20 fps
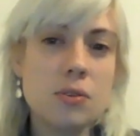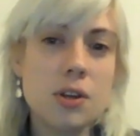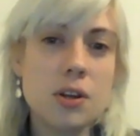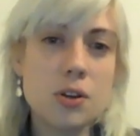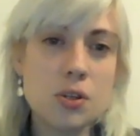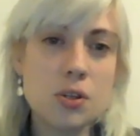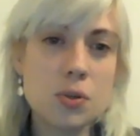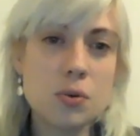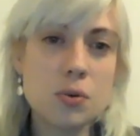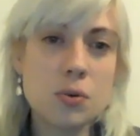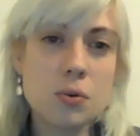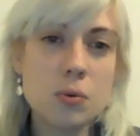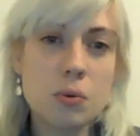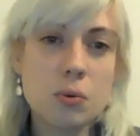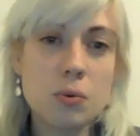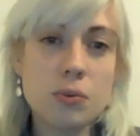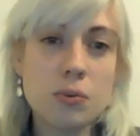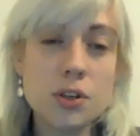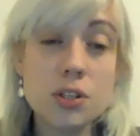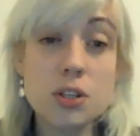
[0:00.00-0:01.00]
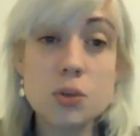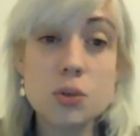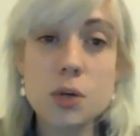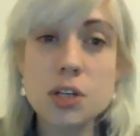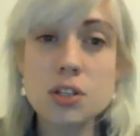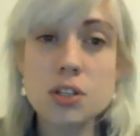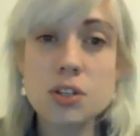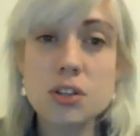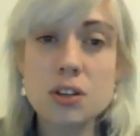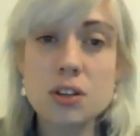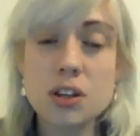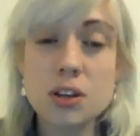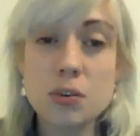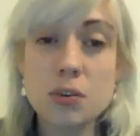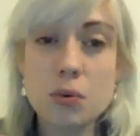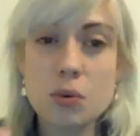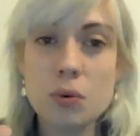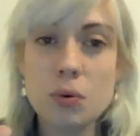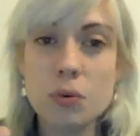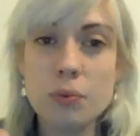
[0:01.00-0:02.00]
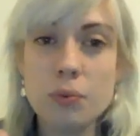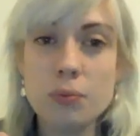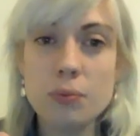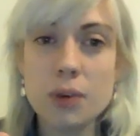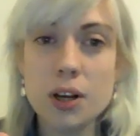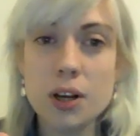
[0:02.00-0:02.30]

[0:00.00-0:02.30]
the initial research question that your